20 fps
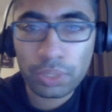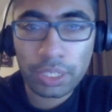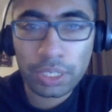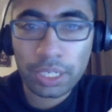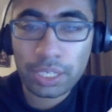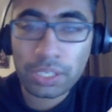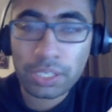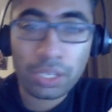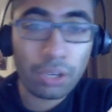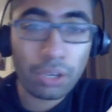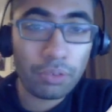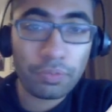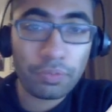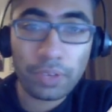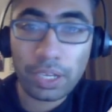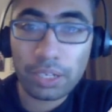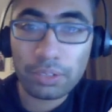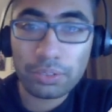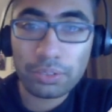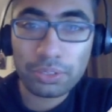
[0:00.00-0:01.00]
Excel
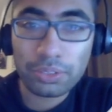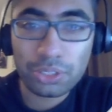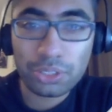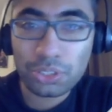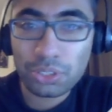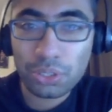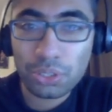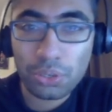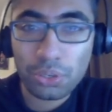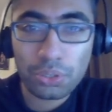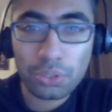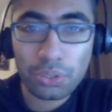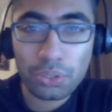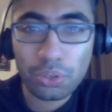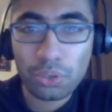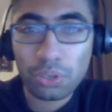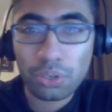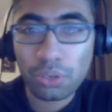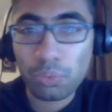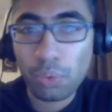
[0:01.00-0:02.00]
file, you could show
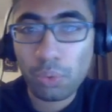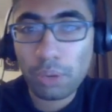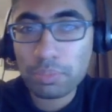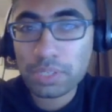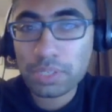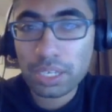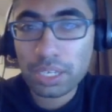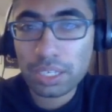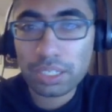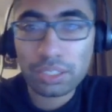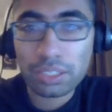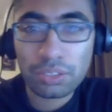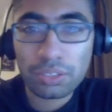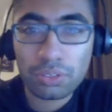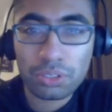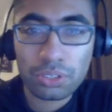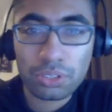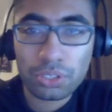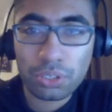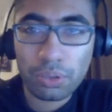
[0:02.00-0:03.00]
your a website, you
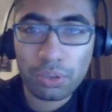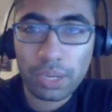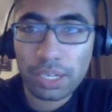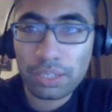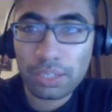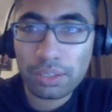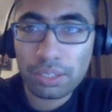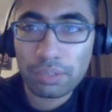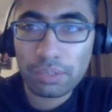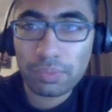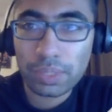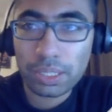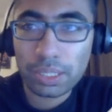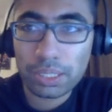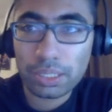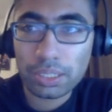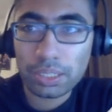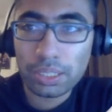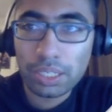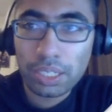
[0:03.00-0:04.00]
could show anything
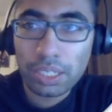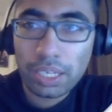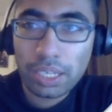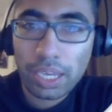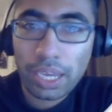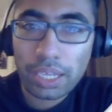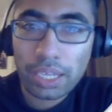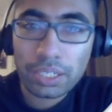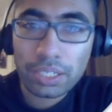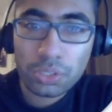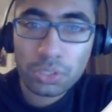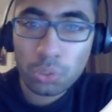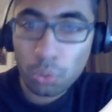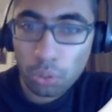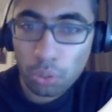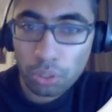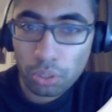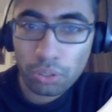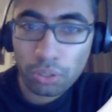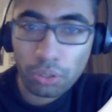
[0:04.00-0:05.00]
really, and
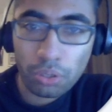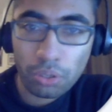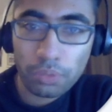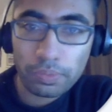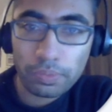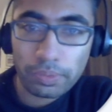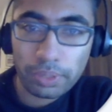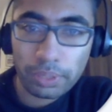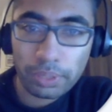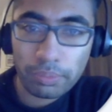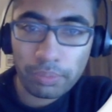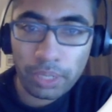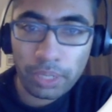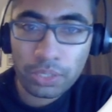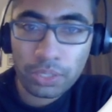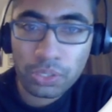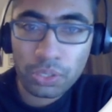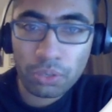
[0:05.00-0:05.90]
talk over it, right?